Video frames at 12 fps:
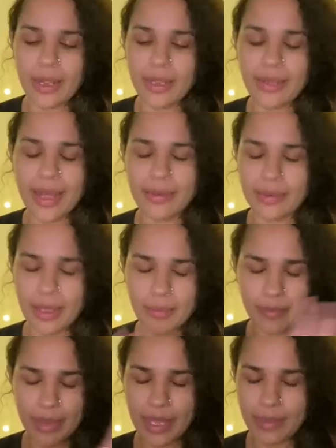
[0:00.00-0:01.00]
that
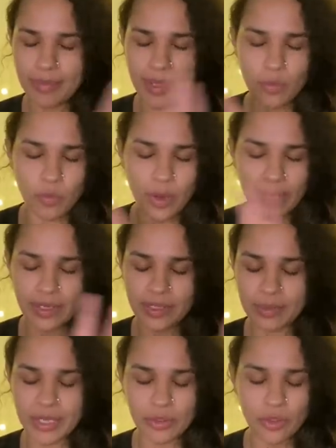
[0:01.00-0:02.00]
may be what is
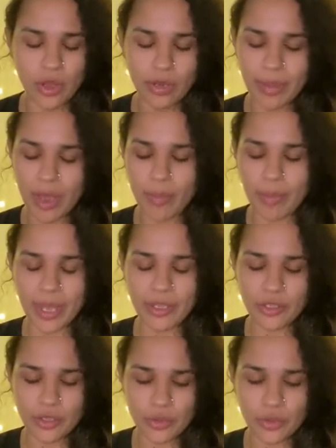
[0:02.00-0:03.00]
being thought about by
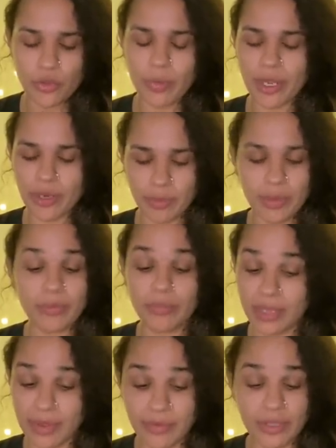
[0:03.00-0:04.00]
you,
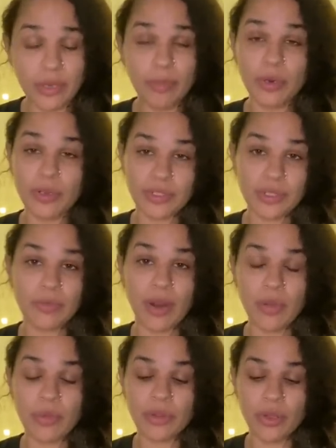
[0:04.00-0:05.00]
definitely your person,
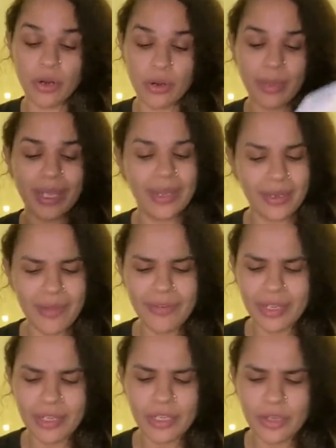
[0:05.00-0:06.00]
right? With the Hermit, and
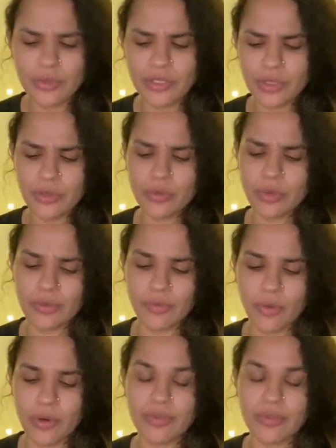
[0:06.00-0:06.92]
definitely you too, with the Four of